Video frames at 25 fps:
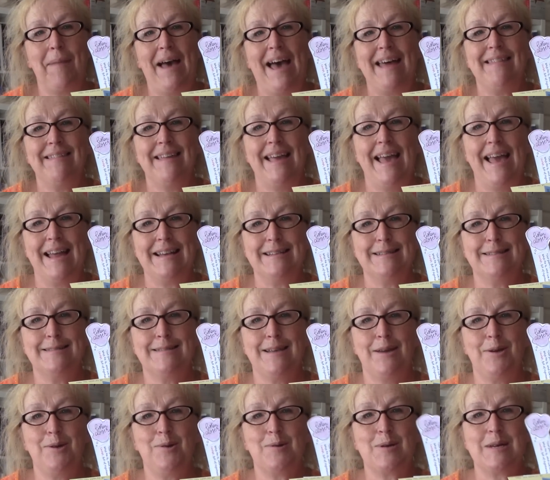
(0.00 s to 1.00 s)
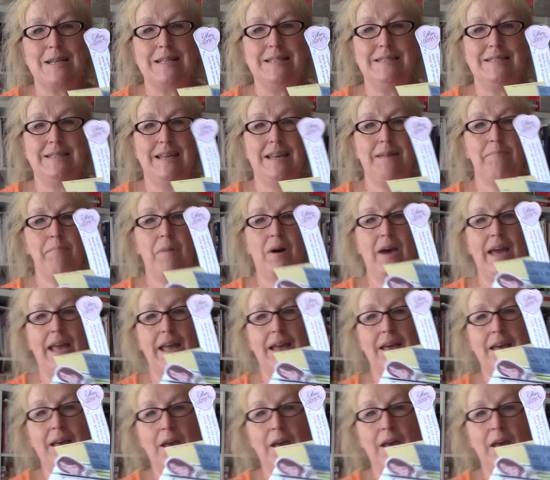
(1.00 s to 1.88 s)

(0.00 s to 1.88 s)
at the end so you can see my